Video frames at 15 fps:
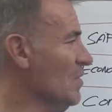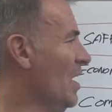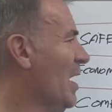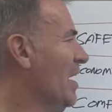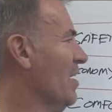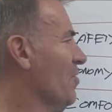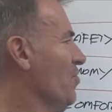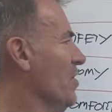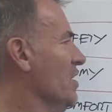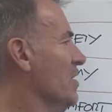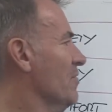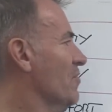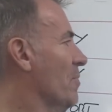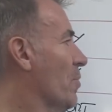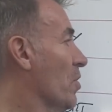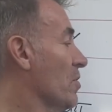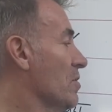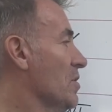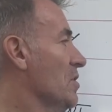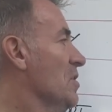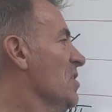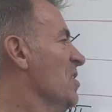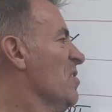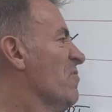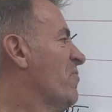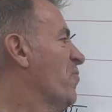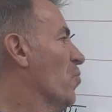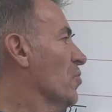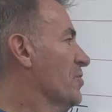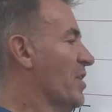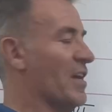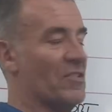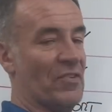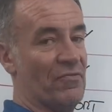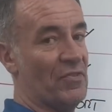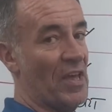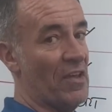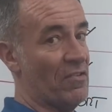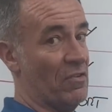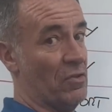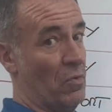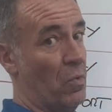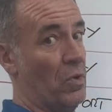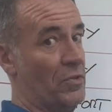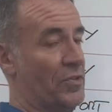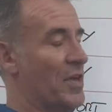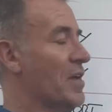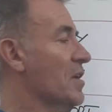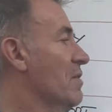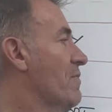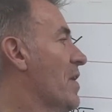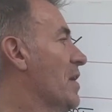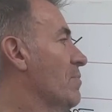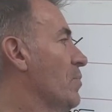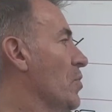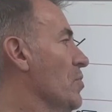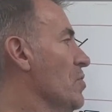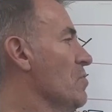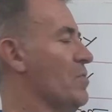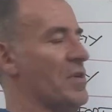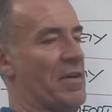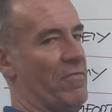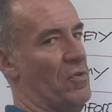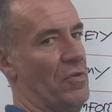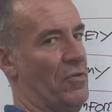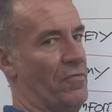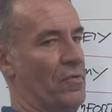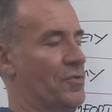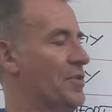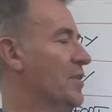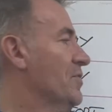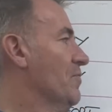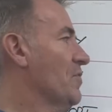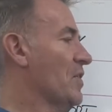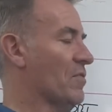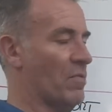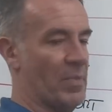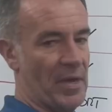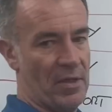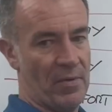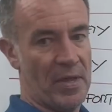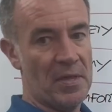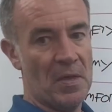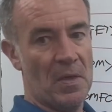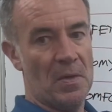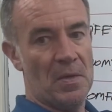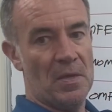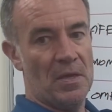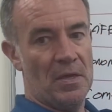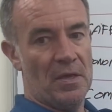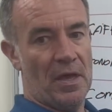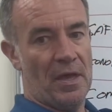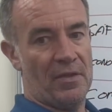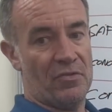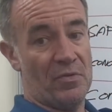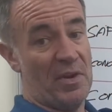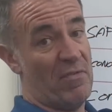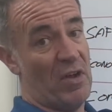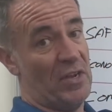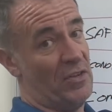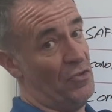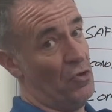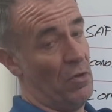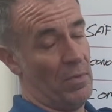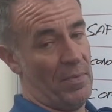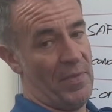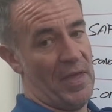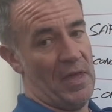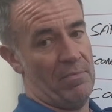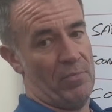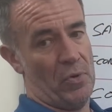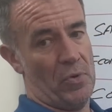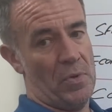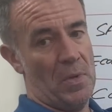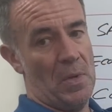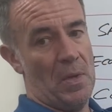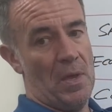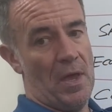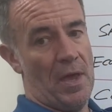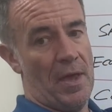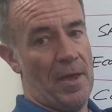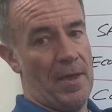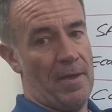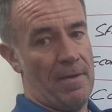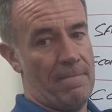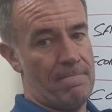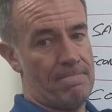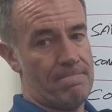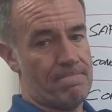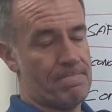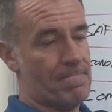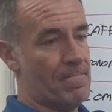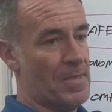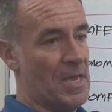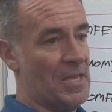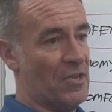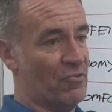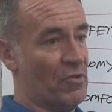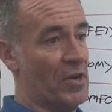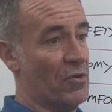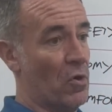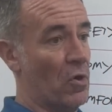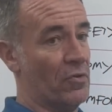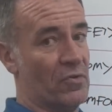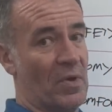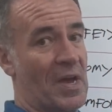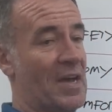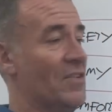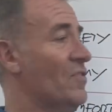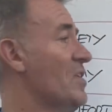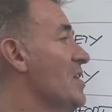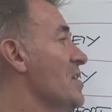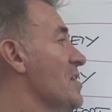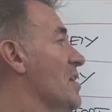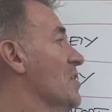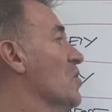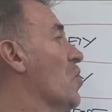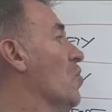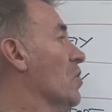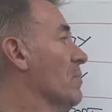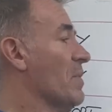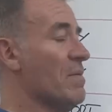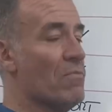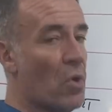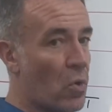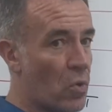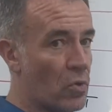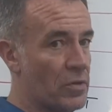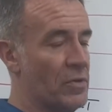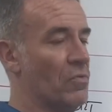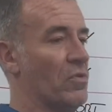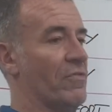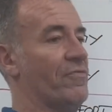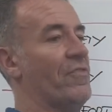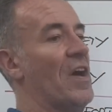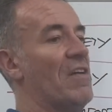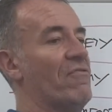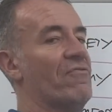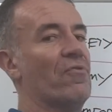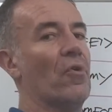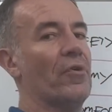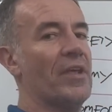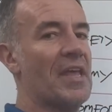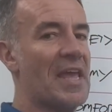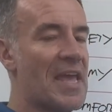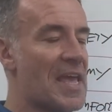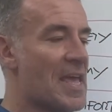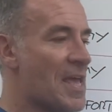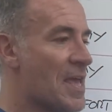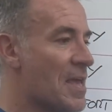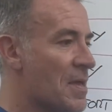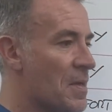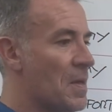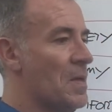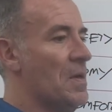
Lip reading: and I think it's about 4 tanks of diesel to 1 tank of AdBlue. We never use 4 tanks of diesel, by the way, so we never had the top up by AdBlue. This tractor also has the economy mode, you know, the 540E,